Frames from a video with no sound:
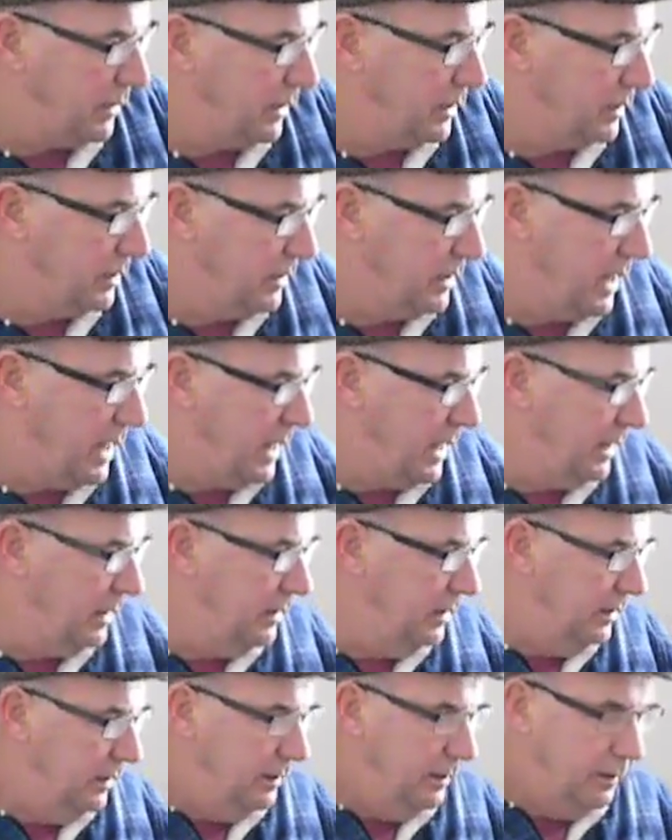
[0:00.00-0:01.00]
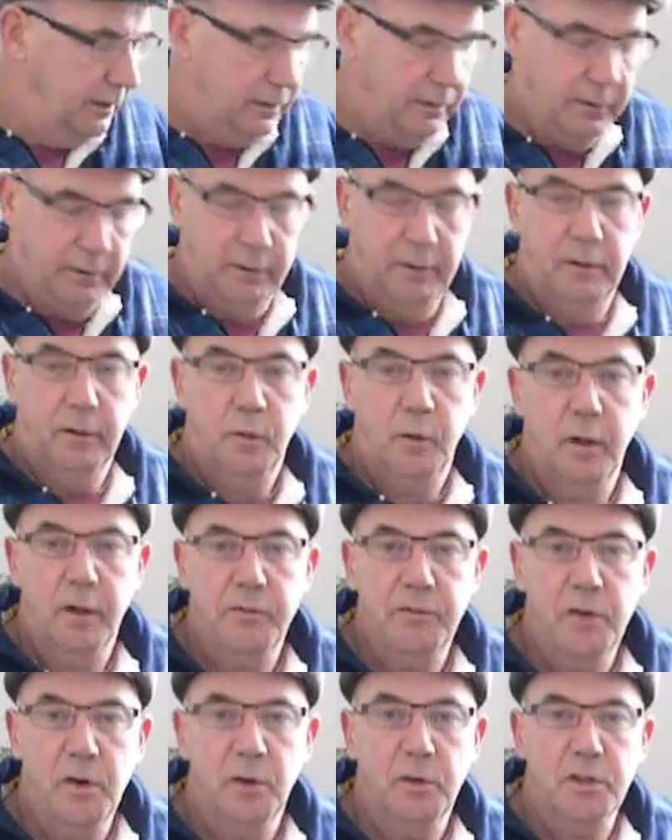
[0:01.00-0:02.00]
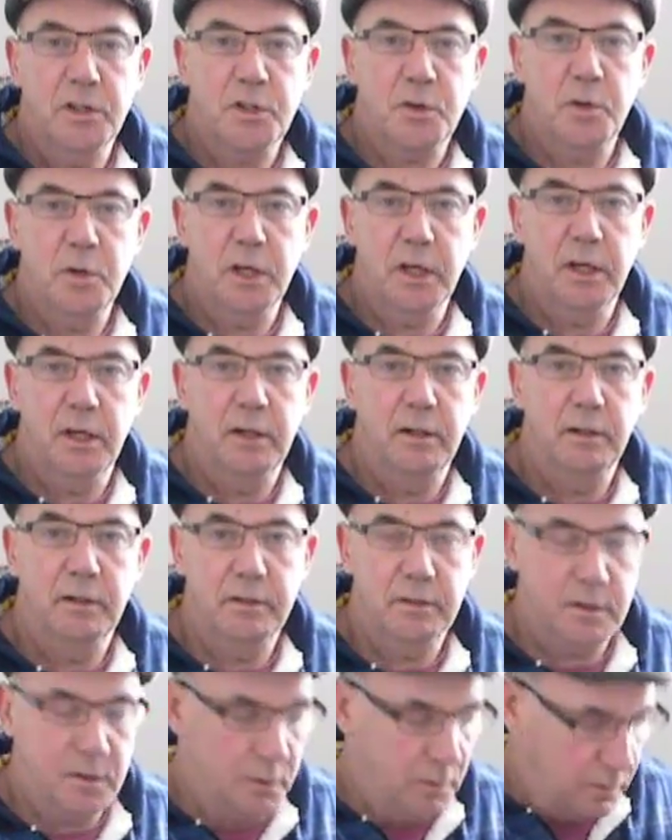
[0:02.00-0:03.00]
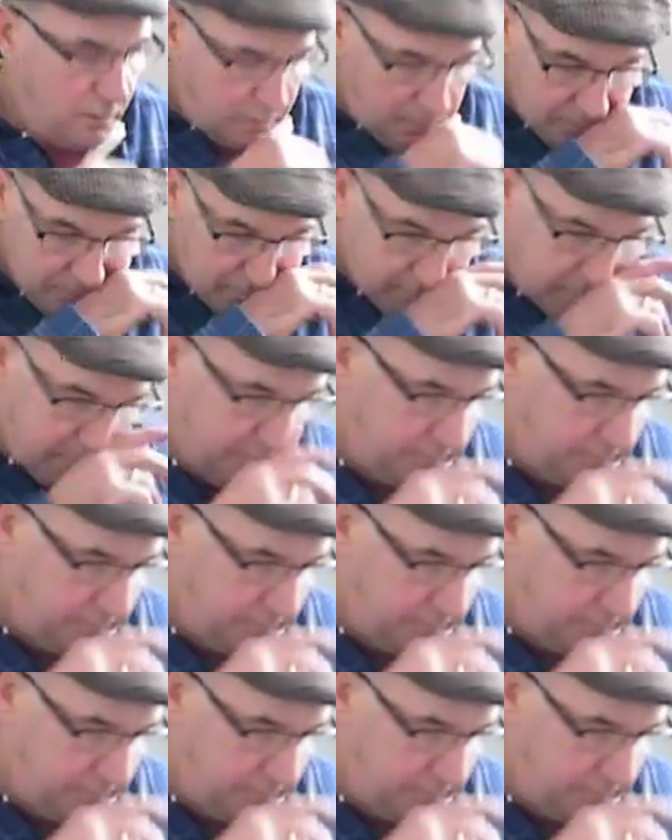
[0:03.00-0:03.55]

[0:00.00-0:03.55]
I've had quite a few on this week, so